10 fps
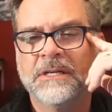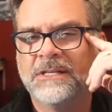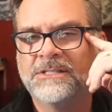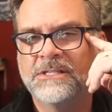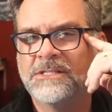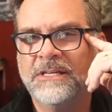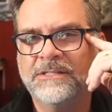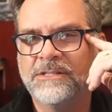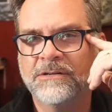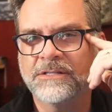It's just
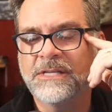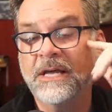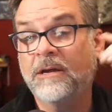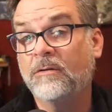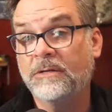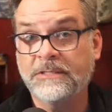easier to say go to